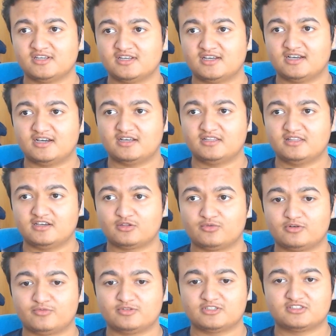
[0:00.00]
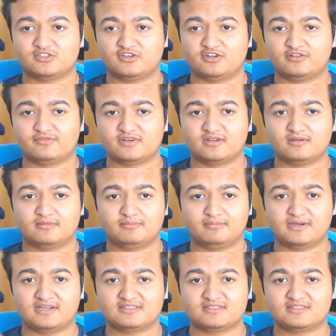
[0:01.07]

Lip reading: The other one was Serve, but